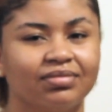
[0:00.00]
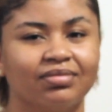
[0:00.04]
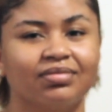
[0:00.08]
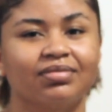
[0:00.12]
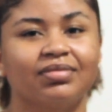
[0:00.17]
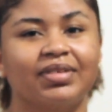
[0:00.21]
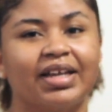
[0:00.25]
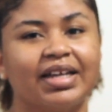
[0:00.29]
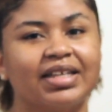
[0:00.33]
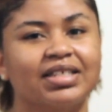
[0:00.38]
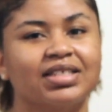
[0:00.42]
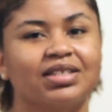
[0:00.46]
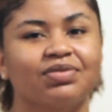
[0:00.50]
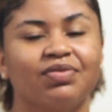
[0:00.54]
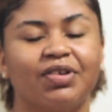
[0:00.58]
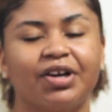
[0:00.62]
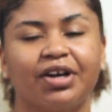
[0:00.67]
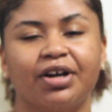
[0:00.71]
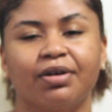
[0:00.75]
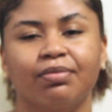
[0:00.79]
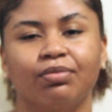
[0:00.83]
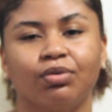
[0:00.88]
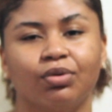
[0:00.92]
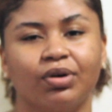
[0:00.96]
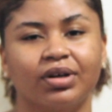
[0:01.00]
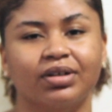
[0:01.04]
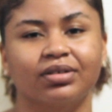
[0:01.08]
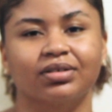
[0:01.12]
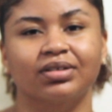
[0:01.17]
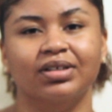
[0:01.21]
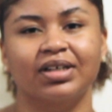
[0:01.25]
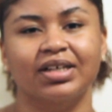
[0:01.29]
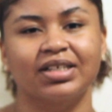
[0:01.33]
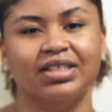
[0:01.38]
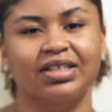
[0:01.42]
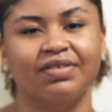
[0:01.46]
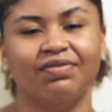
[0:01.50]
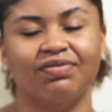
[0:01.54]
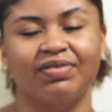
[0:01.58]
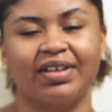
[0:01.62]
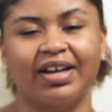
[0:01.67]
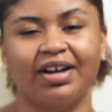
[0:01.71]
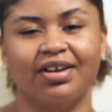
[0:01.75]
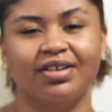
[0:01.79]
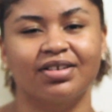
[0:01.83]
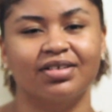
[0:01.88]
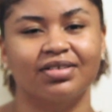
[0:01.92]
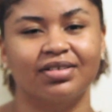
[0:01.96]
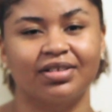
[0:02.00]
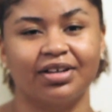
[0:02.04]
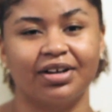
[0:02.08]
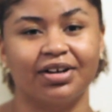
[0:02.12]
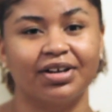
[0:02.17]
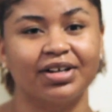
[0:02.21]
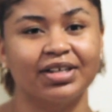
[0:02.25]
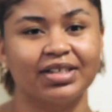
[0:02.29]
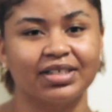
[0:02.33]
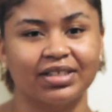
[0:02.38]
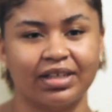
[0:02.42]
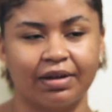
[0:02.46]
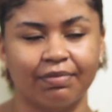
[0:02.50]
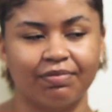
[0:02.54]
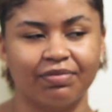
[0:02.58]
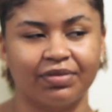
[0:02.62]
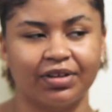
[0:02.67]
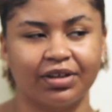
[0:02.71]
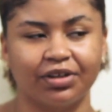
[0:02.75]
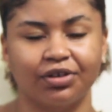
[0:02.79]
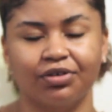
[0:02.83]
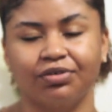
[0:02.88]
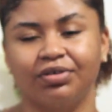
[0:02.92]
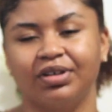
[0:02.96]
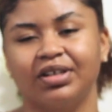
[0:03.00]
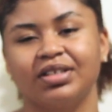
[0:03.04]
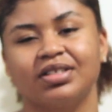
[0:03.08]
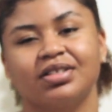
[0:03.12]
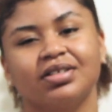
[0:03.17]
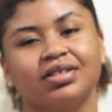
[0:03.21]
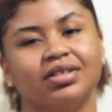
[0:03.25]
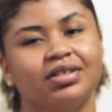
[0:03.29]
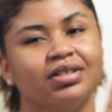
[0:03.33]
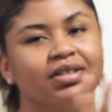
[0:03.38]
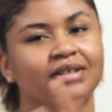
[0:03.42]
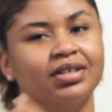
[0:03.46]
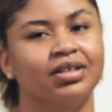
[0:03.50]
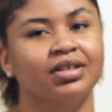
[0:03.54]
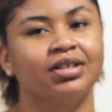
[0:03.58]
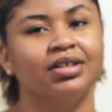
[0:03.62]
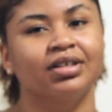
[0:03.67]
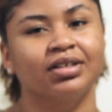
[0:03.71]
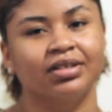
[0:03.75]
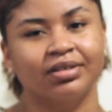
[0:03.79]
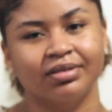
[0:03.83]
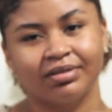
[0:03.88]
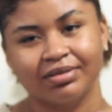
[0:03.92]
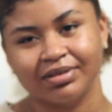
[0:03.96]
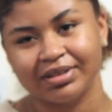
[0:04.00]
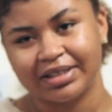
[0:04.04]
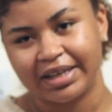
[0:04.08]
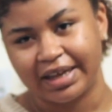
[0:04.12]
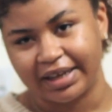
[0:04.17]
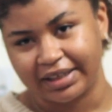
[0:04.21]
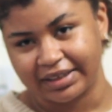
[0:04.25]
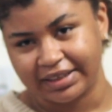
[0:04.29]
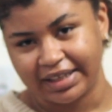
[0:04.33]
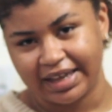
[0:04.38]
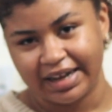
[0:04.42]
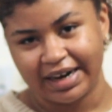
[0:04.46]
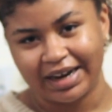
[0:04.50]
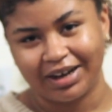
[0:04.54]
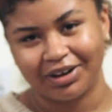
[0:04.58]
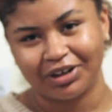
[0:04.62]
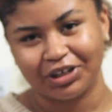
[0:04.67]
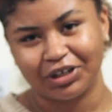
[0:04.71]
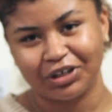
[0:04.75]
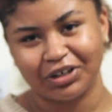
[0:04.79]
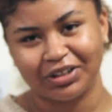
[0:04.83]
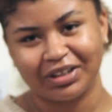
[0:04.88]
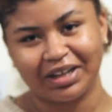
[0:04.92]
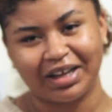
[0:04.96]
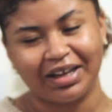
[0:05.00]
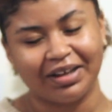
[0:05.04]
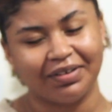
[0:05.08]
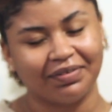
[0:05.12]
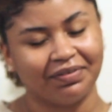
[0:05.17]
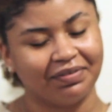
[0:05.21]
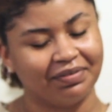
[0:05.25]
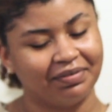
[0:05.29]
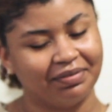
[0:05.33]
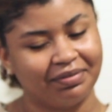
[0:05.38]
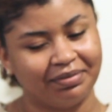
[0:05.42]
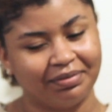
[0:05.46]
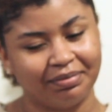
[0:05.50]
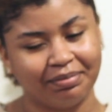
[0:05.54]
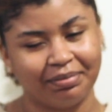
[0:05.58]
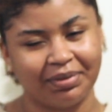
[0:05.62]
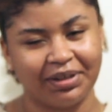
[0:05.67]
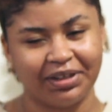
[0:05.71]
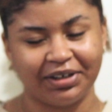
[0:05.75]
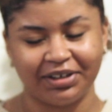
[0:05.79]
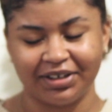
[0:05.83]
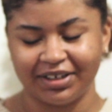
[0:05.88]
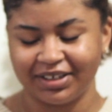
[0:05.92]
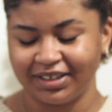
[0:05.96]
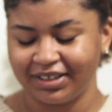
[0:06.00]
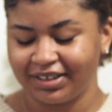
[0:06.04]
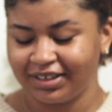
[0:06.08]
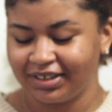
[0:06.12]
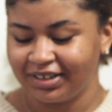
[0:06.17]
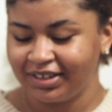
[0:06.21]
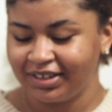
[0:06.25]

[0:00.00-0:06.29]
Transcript: that's very important because if there is something, you need to take that out of your life. Period.